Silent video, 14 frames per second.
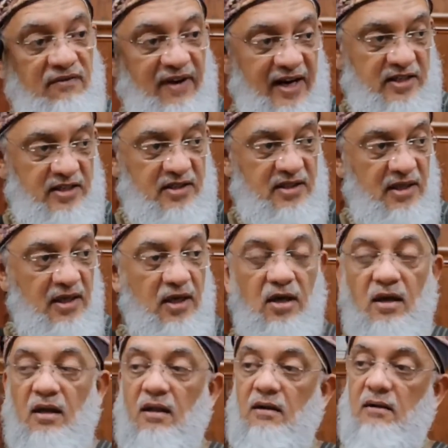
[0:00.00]
vats
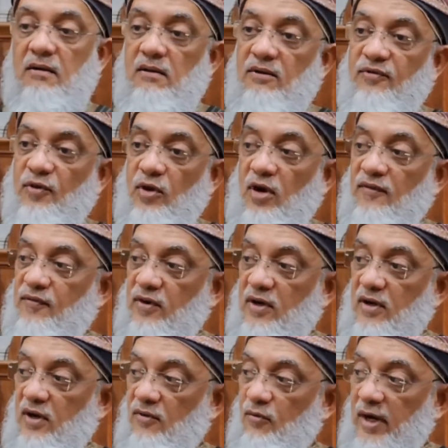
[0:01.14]
full
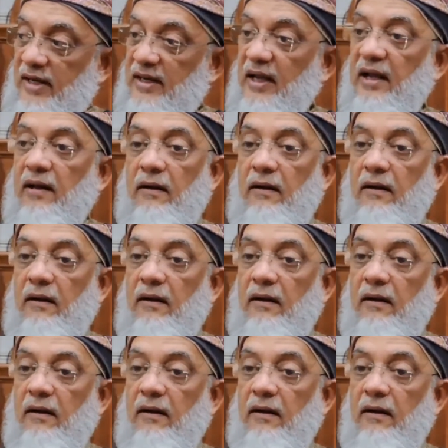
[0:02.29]
of wine.